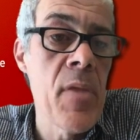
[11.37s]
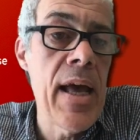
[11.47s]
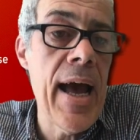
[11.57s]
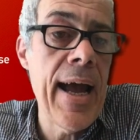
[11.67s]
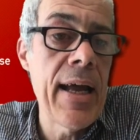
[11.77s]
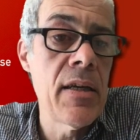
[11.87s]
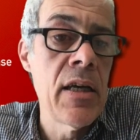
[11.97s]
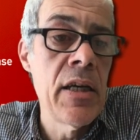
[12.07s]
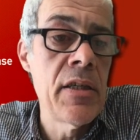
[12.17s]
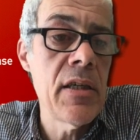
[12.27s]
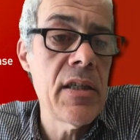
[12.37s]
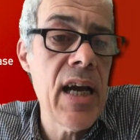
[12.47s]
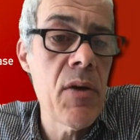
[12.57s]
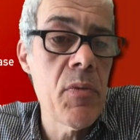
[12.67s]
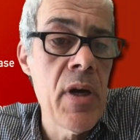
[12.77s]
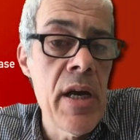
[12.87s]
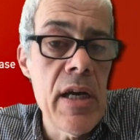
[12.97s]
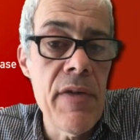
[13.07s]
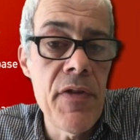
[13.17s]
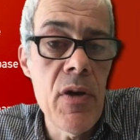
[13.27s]
and turns out
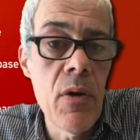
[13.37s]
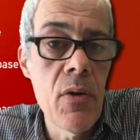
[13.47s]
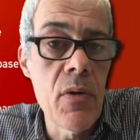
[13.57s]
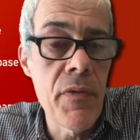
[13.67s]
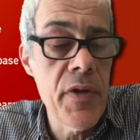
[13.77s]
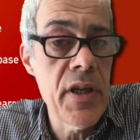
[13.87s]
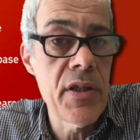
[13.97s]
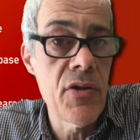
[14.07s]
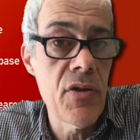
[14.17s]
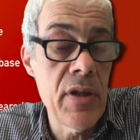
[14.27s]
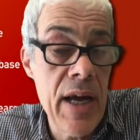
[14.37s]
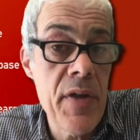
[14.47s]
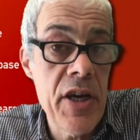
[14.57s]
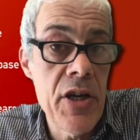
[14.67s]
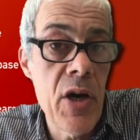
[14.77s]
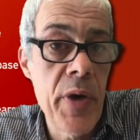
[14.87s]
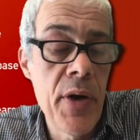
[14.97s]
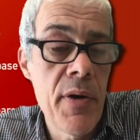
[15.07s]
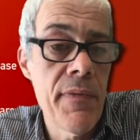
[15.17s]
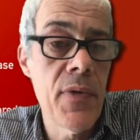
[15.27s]
if you look for this, now that you know what you're
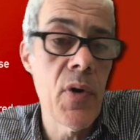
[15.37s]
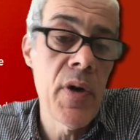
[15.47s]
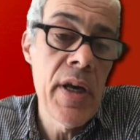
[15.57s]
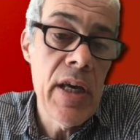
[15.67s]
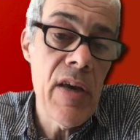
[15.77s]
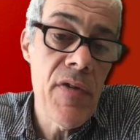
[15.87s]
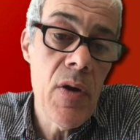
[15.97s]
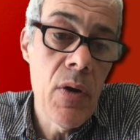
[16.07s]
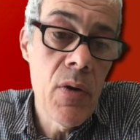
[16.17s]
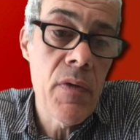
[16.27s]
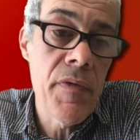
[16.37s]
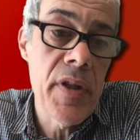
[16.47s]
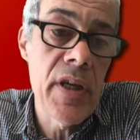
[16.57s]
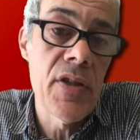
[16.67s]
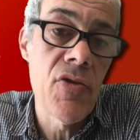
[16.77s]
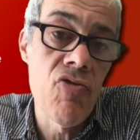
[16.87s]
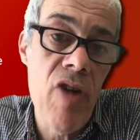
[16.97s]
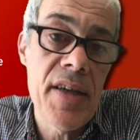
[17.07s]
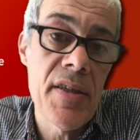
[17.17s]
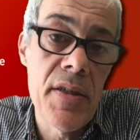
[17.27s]
looking for, if you look for this
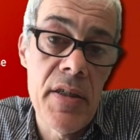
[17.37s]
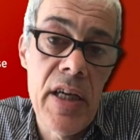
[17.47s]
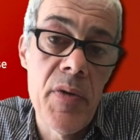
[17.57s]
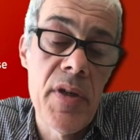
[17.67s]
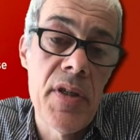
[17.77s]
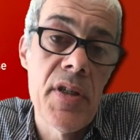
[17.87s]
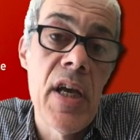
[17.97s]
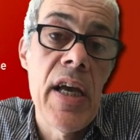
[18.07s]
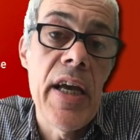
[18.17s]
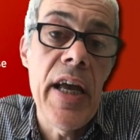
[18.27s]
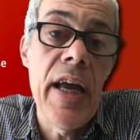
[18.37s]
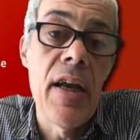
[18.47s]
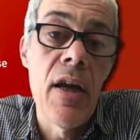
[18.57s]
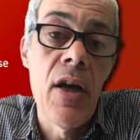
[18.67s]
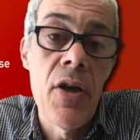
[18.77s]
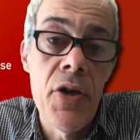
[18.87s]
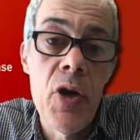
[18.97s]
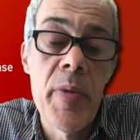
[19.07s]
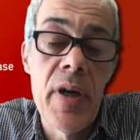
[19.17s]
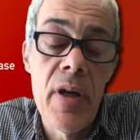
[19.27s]
RAS sequence in
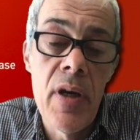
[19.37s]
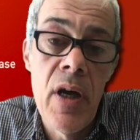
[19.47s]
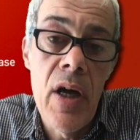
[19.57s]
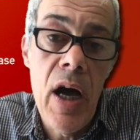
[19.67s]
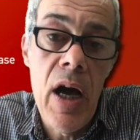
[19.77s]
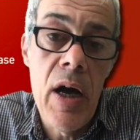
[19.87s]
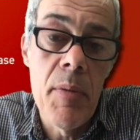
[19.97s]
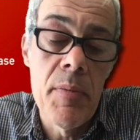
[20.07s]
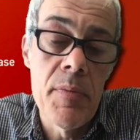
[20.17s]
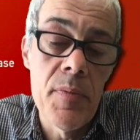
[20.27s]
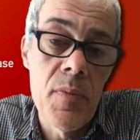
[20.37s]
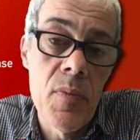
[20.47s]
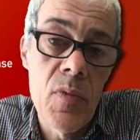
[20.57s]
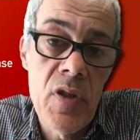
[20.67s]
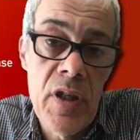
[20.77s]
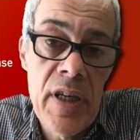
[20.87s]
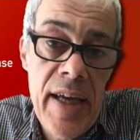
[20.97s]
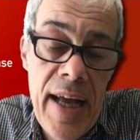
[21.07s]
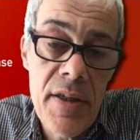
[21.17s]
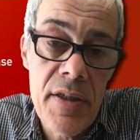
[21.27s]
human um,
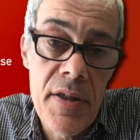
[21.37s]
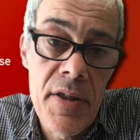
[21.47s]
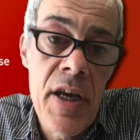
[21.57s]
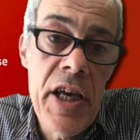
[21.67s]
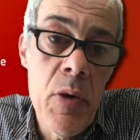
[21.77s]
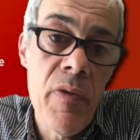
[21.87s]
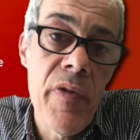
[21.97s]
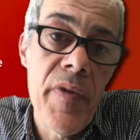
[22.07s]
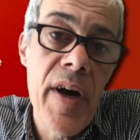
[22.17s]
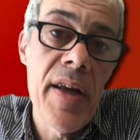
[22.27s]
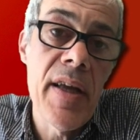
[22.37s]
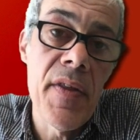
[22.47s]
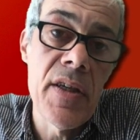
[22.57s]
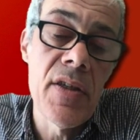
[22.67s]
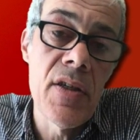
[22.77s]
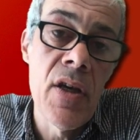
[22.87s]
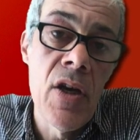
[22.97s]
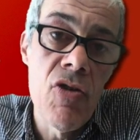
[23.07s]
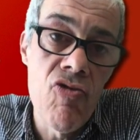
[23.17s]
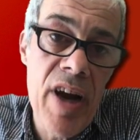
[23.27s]
cancers, you often find that this
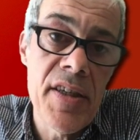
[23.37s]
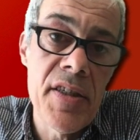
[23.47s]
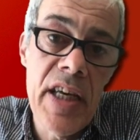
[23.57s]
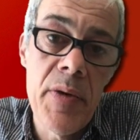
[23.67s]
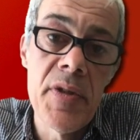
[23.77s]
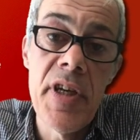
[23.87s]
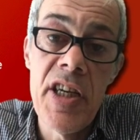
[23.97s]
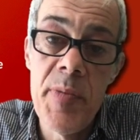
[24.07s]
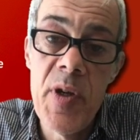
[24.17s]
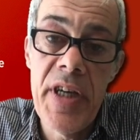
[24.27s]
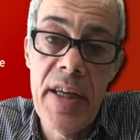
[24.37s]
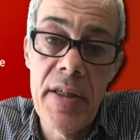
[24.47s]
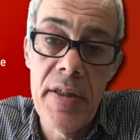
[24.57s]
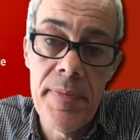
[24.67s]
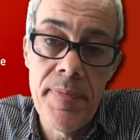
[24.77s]
RAS sequence is mutated.